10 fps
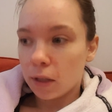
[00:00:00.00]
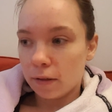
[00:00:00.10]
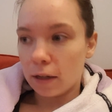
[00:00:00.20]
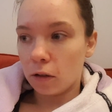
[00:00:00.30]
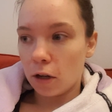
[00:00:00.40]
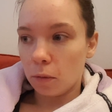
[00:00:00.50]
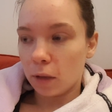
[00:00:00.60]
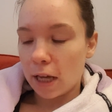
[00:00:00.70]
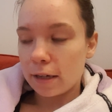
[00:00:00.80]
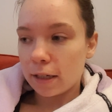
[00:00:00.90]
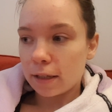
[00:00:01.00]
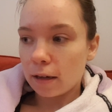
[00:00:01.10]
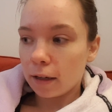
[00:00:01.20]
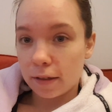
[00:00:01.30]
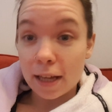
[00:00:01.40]
Then I'll know what the ending's
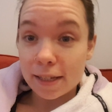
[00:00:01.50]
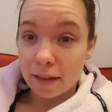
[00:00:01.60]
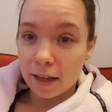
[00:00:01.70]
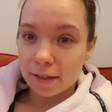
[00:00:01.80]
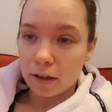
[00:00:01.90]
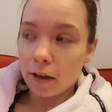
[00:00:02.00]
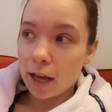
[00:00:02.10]
like. So that's how that's going.